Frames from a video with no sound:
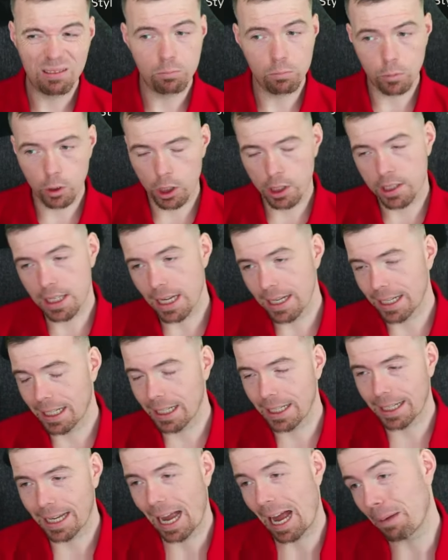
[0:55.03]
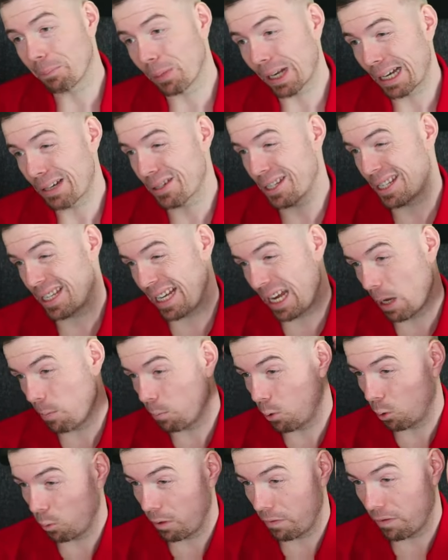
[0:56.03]
You technically can play as a DM,
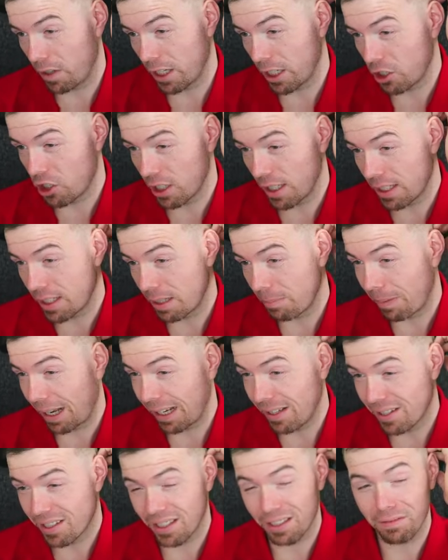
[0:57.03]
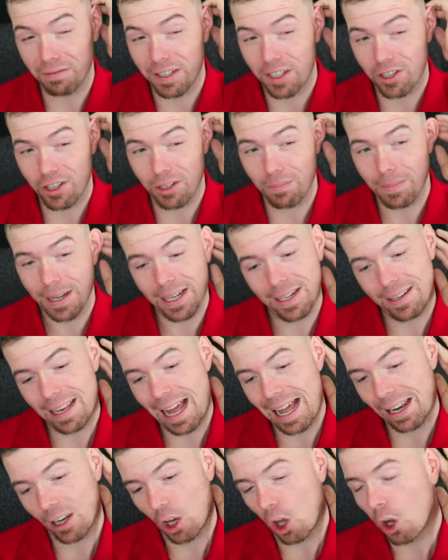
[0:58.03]
but with the agility, balance and vision being
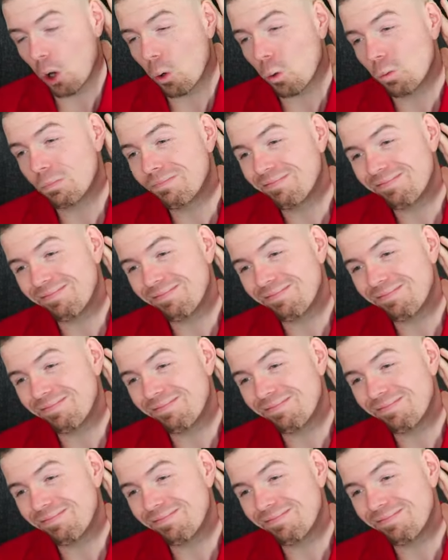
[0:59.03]
that low,